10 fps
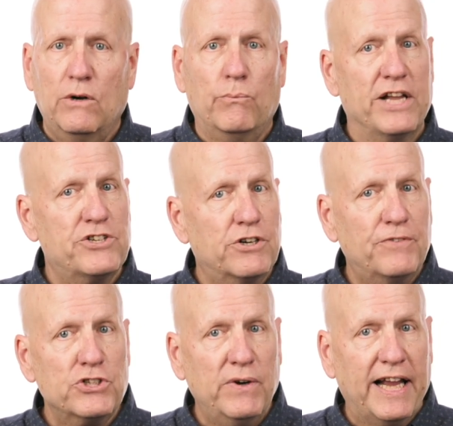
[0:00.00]
register
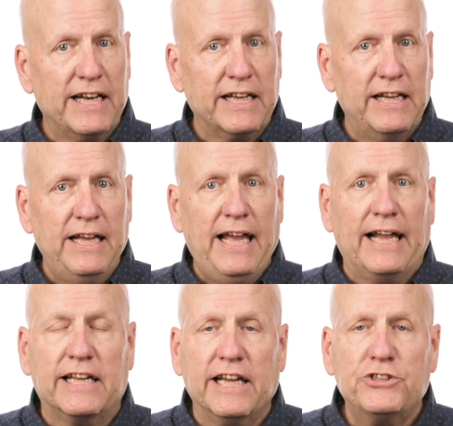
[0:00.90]
for training,
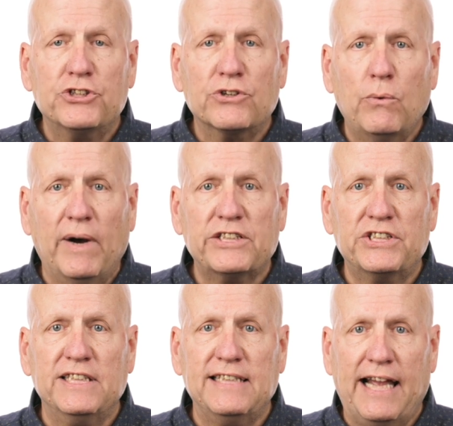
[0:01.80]
and get your
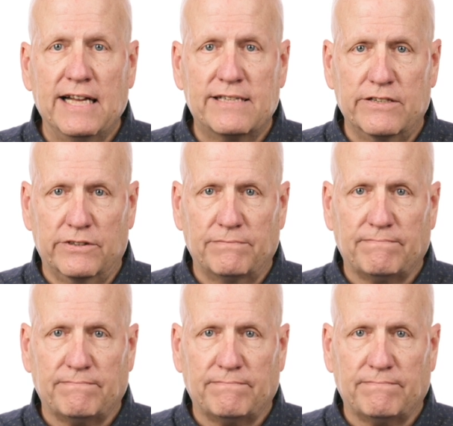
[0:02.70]
questions answered.